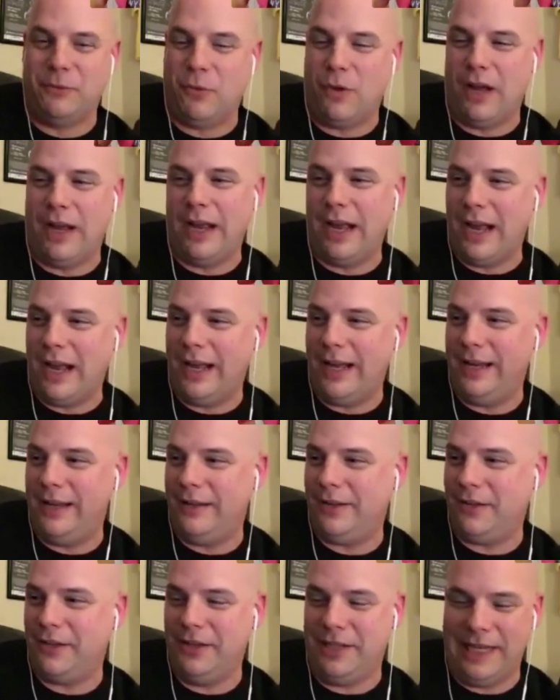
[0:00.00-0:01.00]
why I
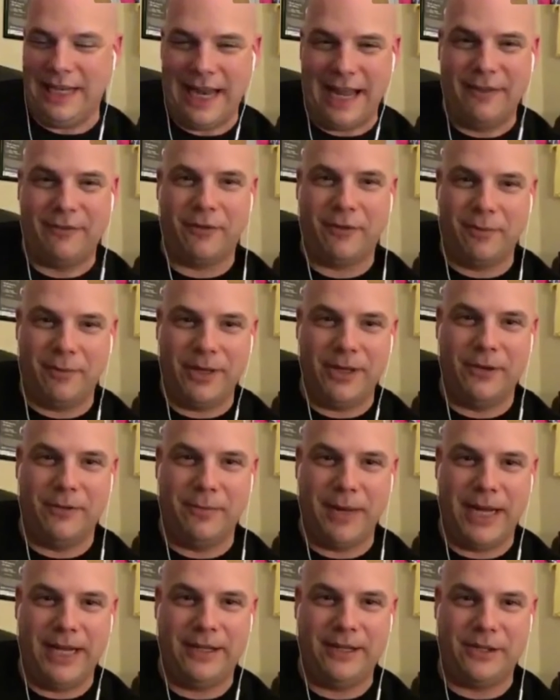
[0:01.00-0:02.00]
could never be your
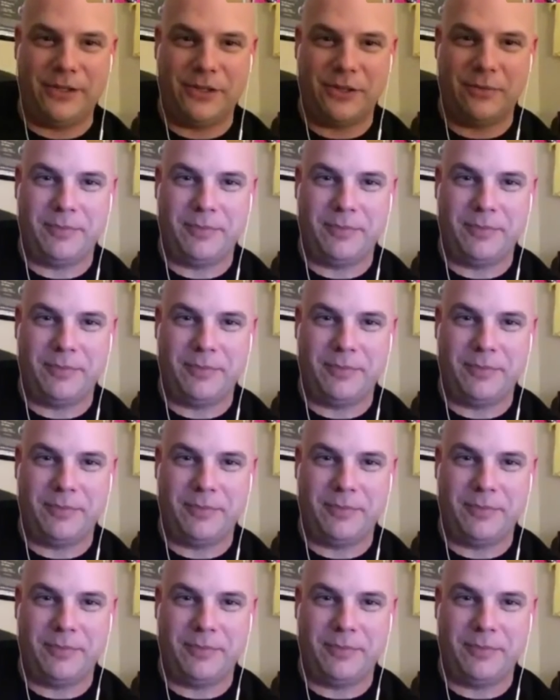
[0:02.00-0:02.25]
manager,